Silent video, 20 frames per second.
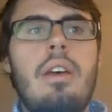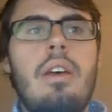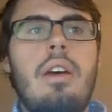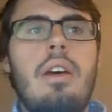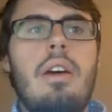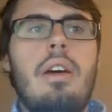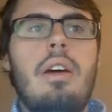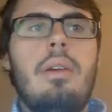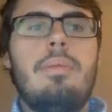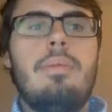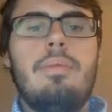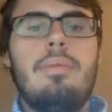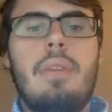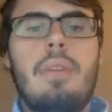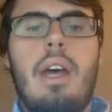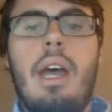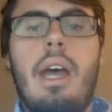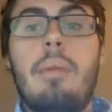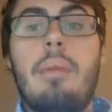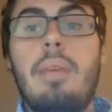
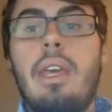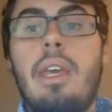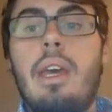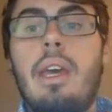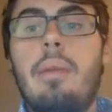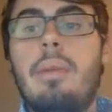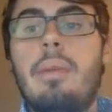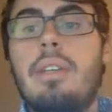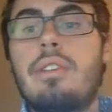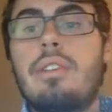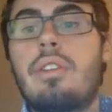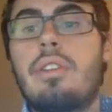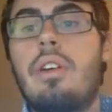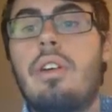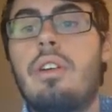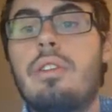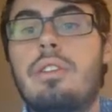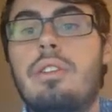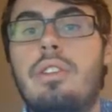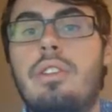IBM is
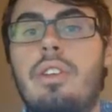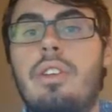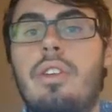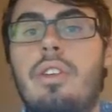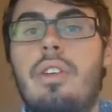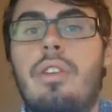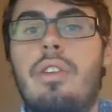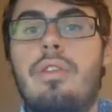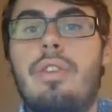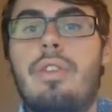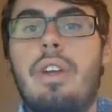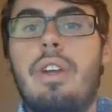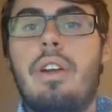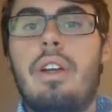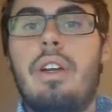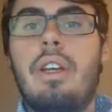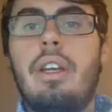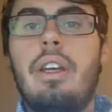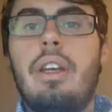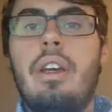also a
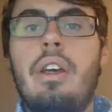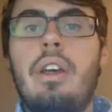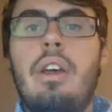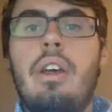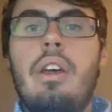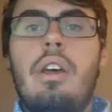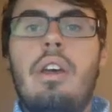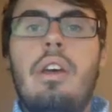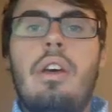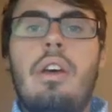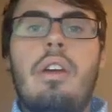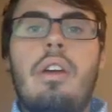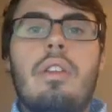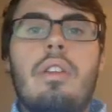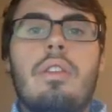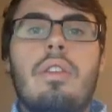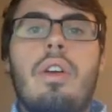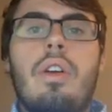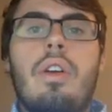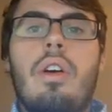very
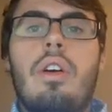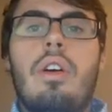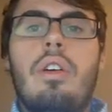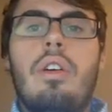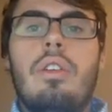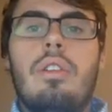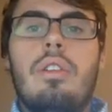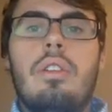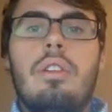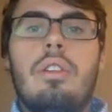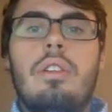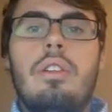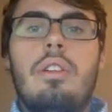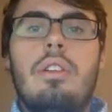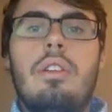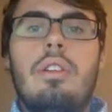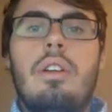long